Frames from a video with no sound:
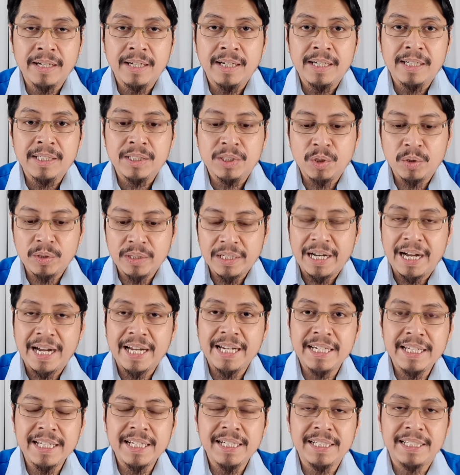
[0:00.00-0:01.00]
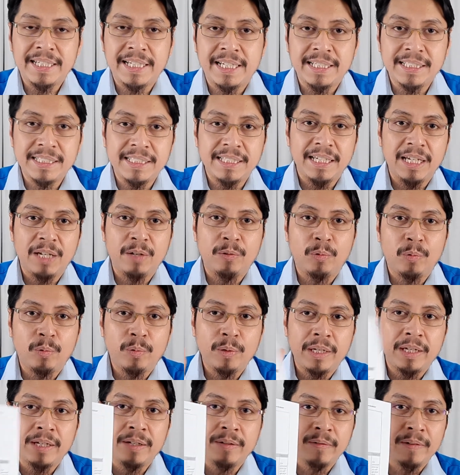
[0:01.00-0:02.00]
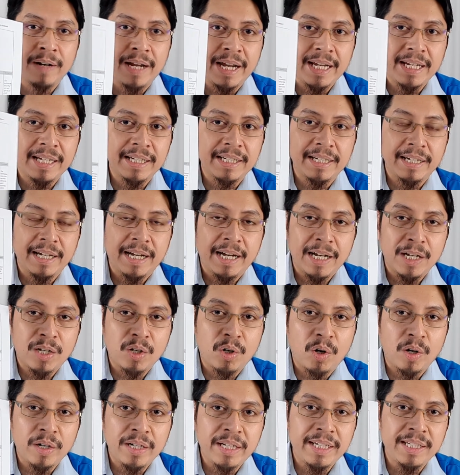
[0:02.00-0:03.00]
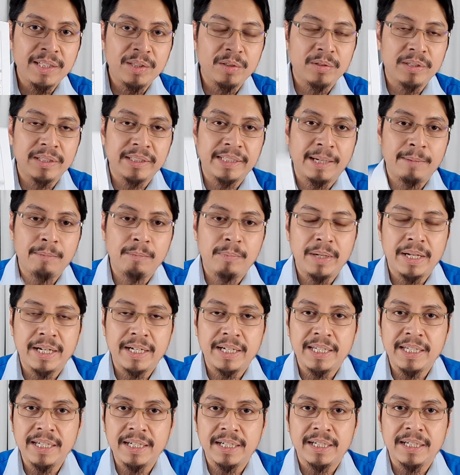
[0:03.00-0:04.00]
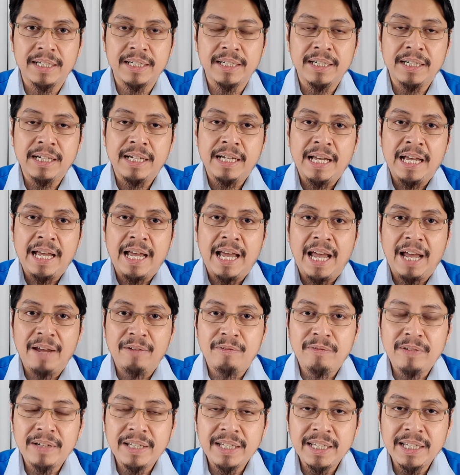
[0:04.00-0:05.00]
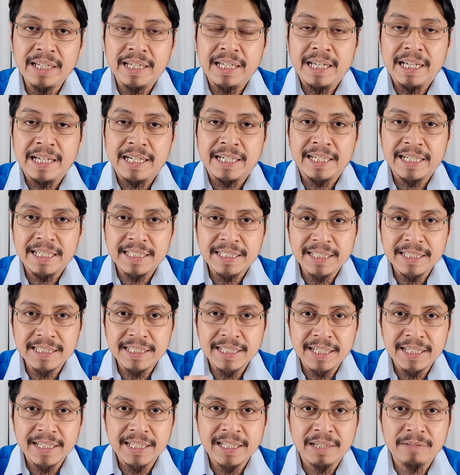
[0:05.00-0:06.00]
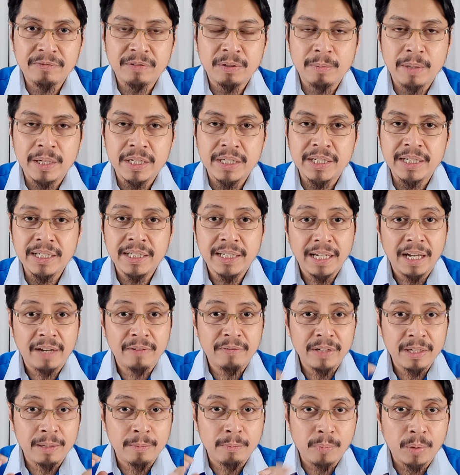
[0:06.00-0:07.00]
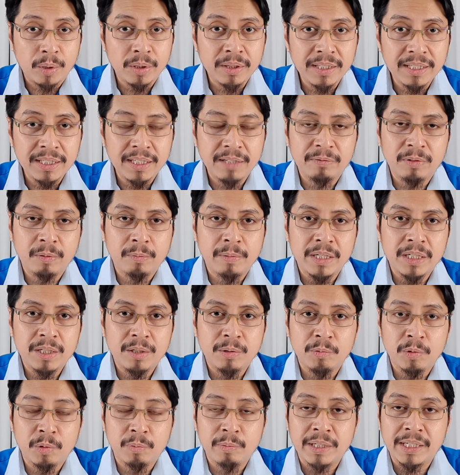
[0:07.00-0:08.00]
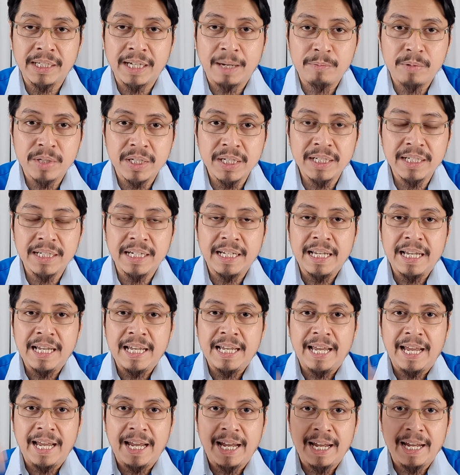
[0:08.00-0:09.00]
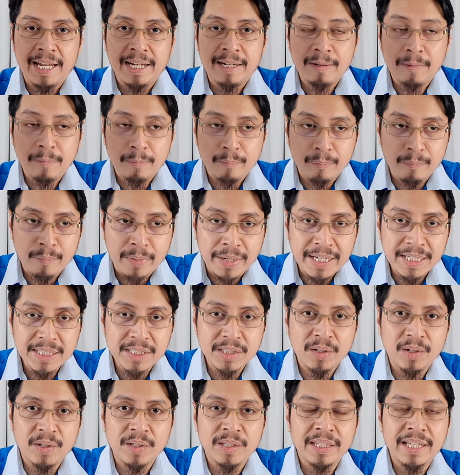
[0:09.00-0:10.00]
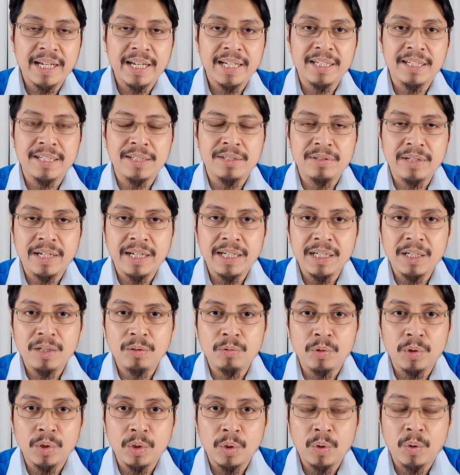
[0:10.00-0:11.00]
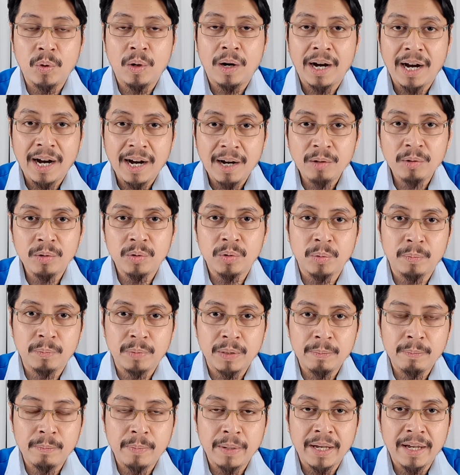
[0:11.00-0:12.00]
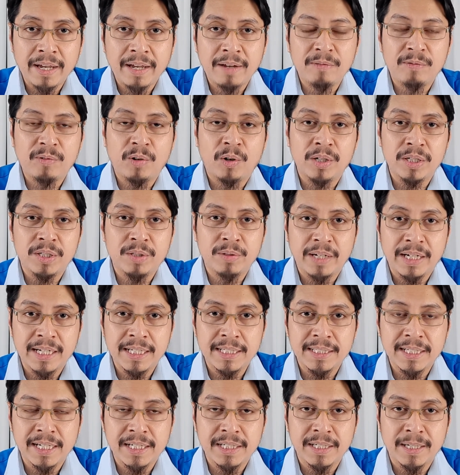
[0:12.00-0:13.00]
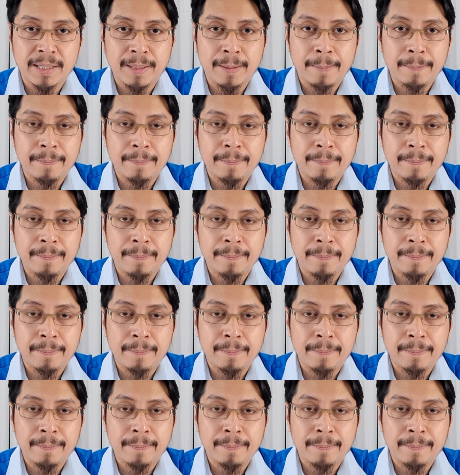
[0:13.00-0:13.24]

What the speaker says: So the idea is, if we write according to the template here, every necessary information, every important information will be captured, and based on that, the trainer would know how to prepare for a training session.